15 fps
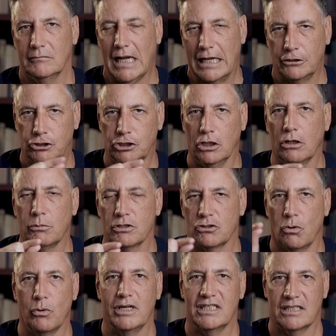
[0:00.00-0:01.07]
And sugar was
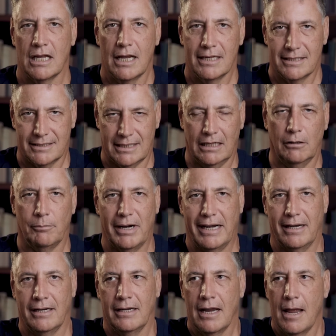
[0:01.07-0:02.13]
always
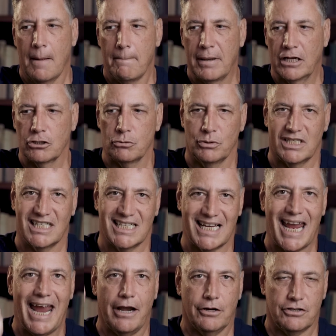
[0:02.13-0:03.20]
celebrated because it was
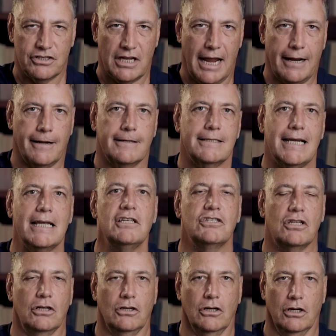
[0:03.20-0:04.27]
scarce and it
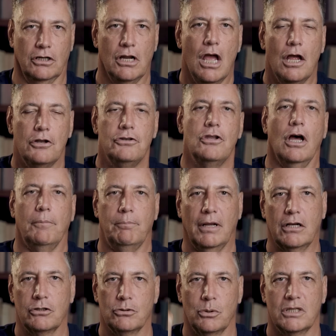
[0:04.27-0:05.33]
tasted good, not
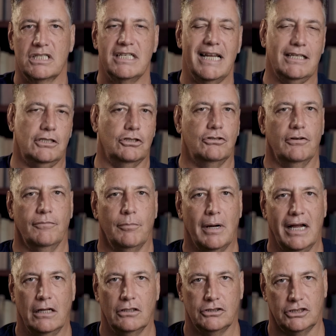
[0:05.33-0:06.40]
because it was necessary for
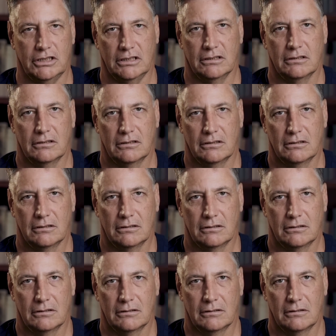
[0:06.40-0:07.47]
biology.
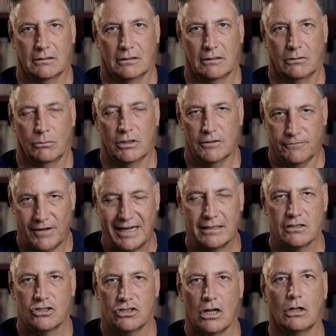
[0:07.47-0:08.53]
Whereas fat
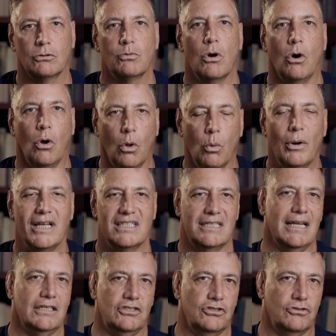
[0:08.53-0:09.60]
and salt were always
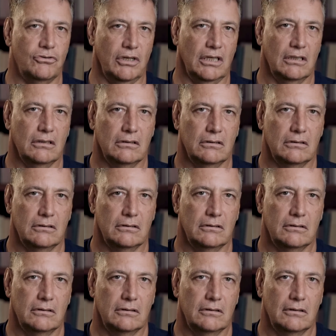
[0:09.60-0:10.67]
necessary
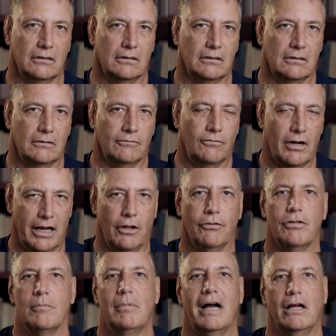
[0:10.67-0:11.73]
for
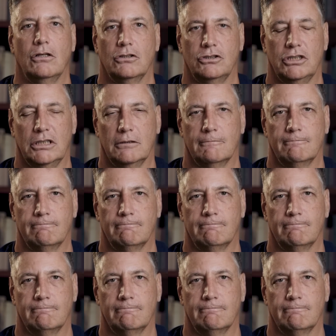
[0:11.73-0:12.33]
healthy biology.